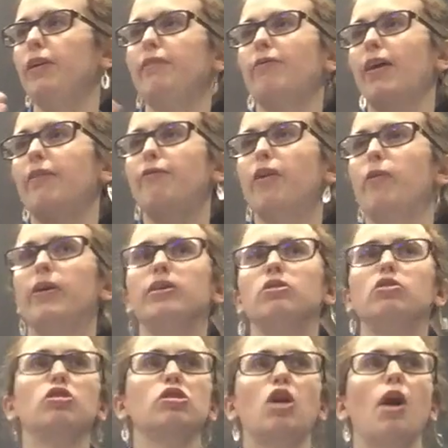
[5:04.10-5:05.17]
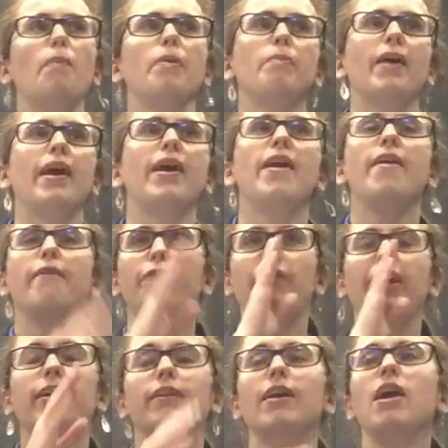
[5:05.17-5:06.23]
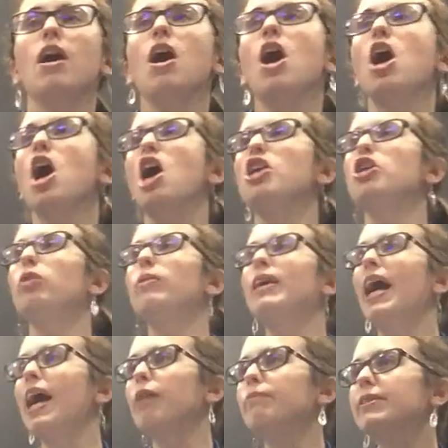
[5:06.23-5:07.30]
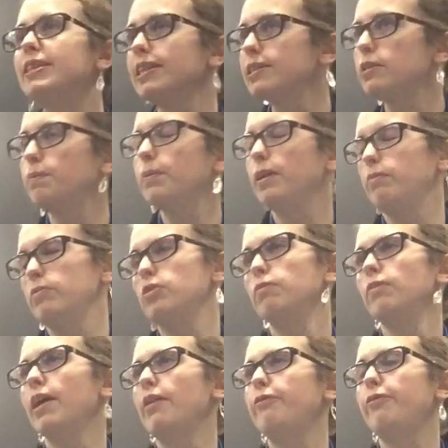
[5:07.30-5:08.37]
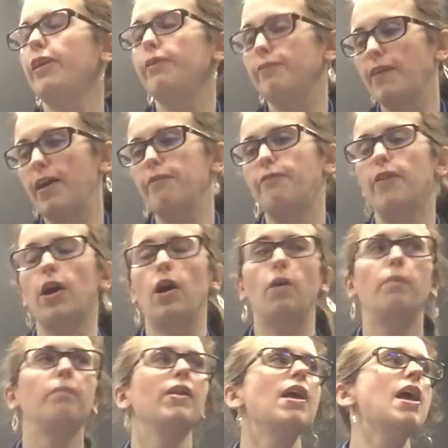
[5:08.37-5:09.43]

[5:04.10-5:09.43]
fee, fi, fo, it's just copy me. And you get them disciplined. With something like fee, fi, fo,